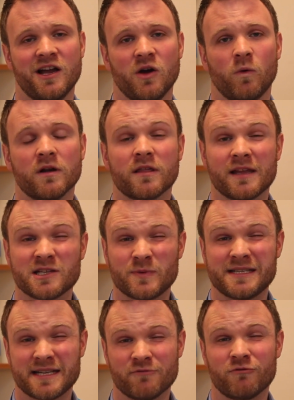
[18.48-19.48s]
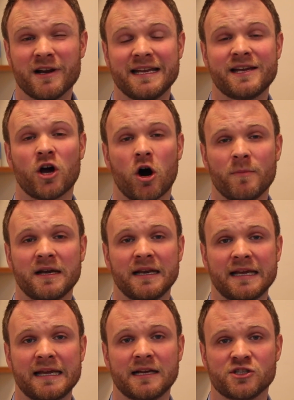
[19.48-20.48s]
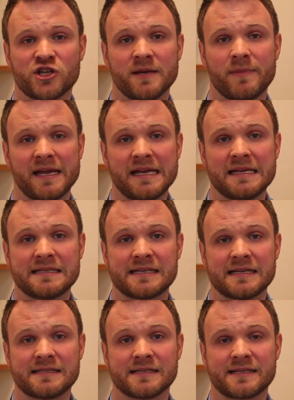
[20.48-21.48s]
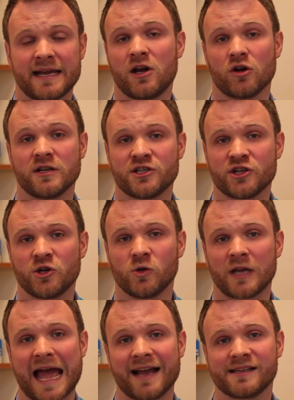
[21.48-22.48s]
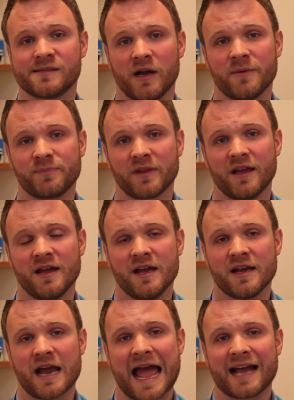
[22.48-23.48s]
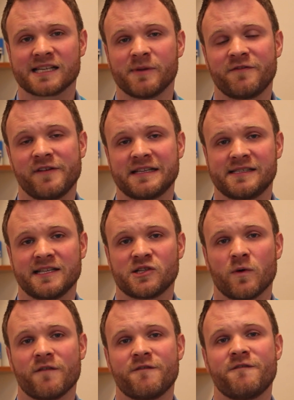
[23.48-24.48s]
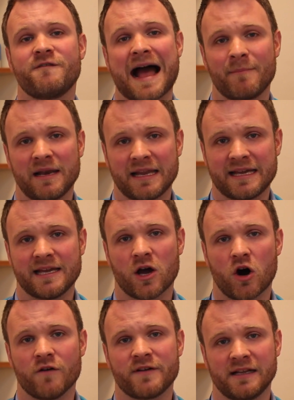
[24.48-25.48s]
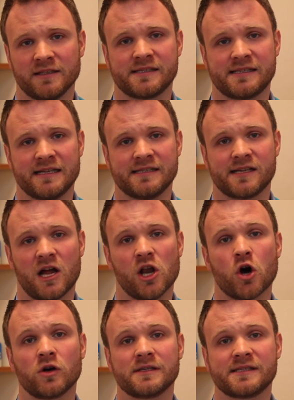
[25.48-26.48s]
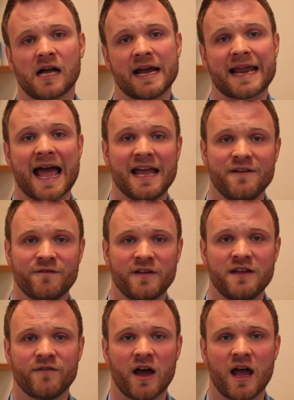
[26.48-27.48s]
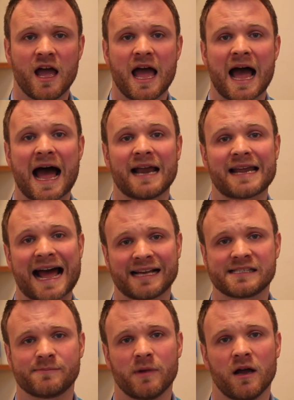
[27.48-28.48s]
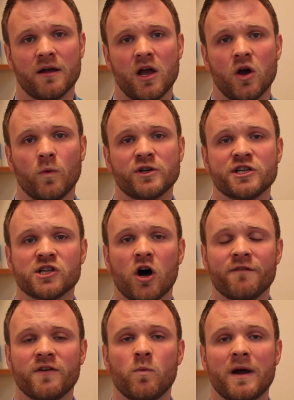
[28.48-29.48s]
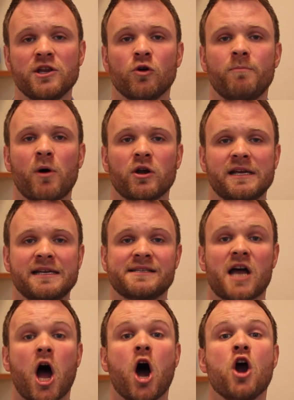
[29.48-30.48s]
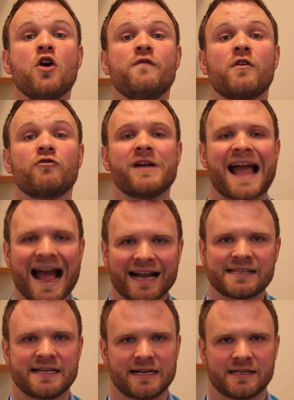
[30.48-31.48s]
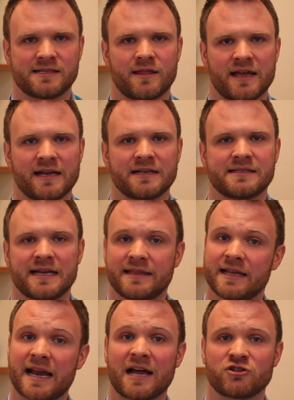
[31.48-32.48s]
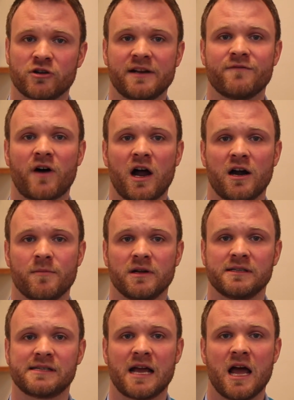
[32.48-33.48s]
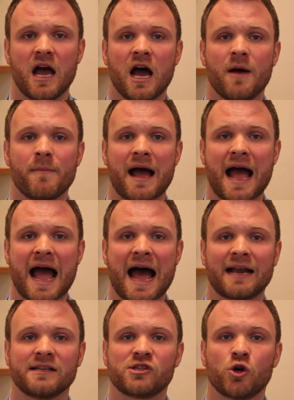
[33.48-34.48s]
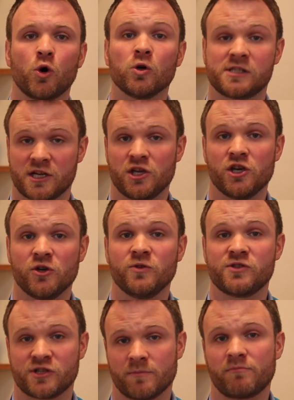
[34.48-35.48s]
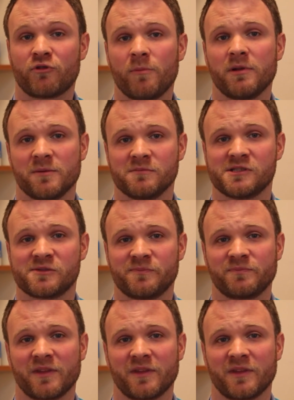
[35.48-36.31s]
One of the things we see really commonly as GPs is a skin condition called eczema. Now, eczema fits into a family of illnesses alongside hay fever and asthma, which is often when your body is overreacting to things in the natural environment and causing you some problems.